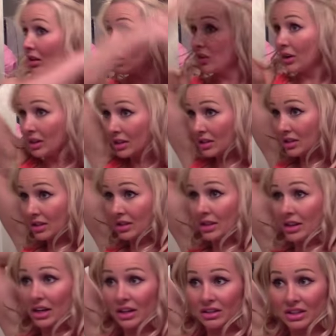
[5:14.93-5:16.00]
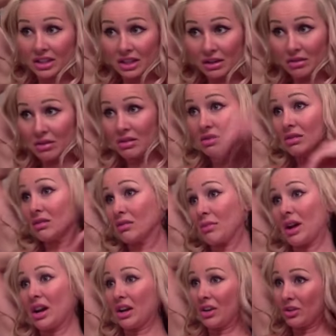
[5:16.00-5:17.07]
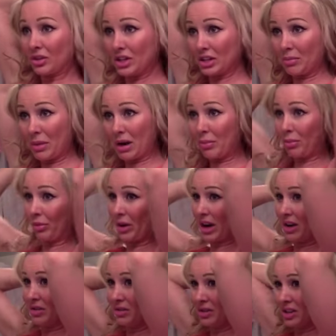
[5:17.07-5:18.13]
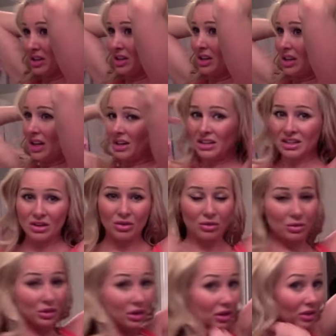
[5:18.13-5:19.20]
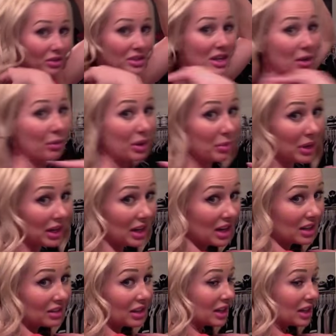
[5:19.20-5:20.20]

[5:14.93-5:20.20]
All right, let's see. And see, my underneath my brown, it doesn't hold curls that well, but I kind of